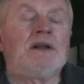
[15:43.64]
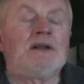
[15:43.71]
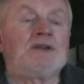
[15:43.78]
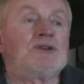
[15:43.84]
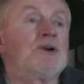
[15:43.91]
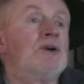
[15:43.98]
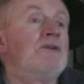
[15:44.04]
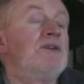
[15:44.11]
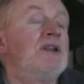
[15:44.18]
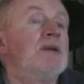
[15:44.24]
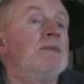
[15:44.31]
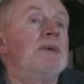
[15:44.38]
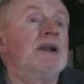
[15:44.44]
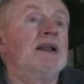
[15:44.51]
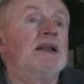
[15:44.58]
so if
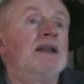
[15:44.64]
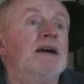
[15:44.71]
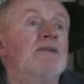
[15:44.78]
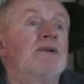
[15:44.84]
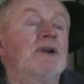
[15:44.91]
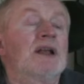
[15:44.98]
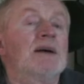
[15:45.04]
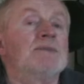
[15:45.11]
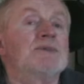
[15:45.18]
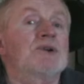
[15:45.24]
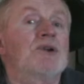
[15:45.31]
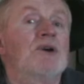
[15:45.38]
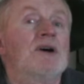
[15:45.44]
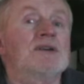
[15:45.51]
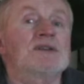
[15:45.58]
anybody ever comes
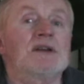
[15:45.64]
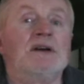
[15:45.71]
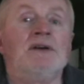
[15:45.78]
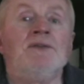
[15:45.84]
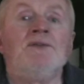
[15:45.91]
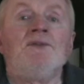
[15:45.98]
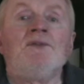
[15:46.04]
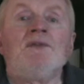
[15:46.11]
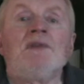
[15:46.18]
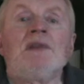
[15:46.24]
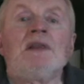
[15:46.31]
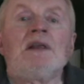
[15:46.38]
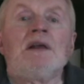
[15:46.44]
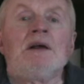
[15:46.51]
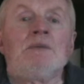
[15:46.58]
across a
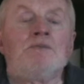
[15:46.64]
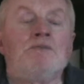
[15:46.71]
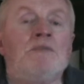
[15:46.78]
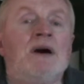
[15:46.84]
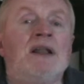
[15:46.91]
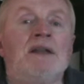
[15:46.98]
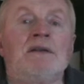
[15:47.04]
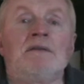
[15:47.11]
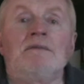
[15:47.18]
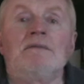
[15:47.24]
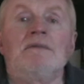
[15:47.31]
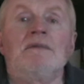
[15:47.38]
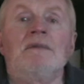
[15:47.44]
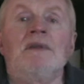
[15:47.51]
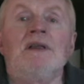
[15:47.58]
mutton,
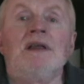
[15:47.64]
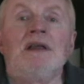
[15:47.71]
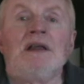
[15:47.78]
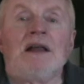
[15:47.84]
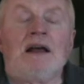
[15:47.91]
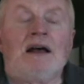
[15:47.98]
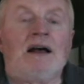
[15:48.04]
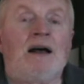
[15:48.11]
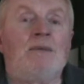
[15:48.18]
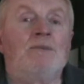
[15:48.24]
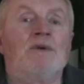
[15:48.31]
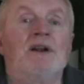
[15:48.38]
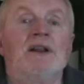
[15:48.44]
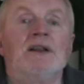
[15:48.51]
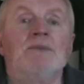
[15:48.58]
I'm
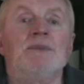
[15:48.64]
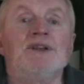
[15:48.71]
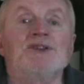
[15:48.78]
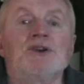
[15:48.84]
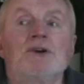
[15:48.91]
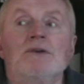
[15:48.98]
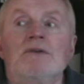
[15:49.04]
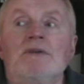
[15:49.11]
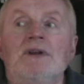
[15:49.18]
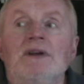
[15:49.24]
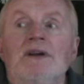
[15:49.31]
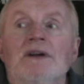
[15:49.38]
ready to be served.